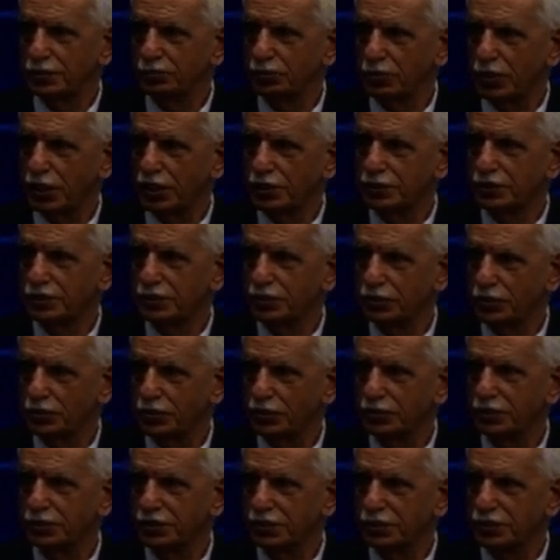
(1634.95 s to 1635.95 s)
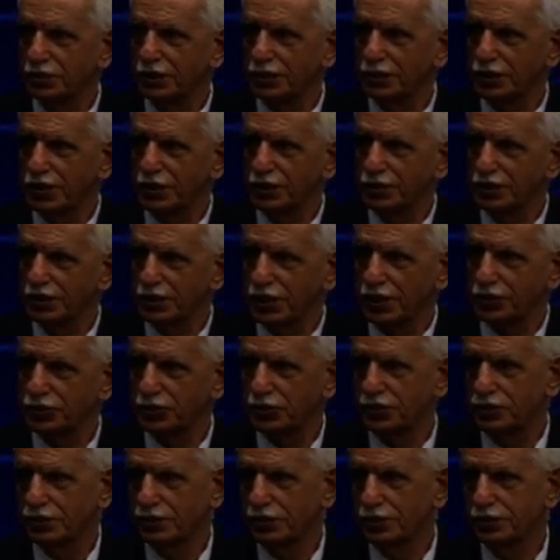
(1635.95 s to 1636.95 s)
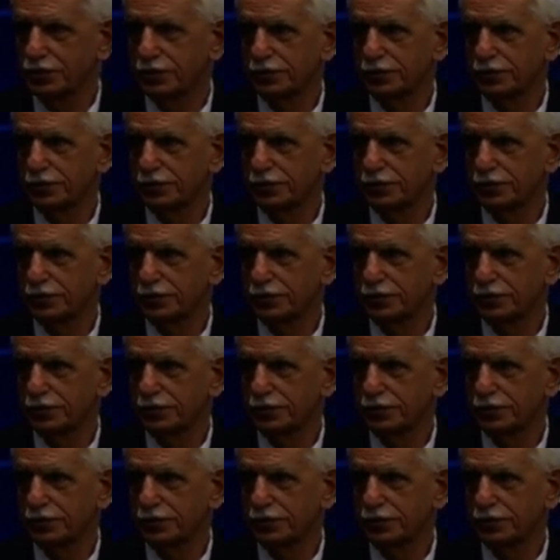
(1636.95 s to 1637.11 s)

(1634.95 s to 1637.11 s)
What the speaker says: path, in the right direction?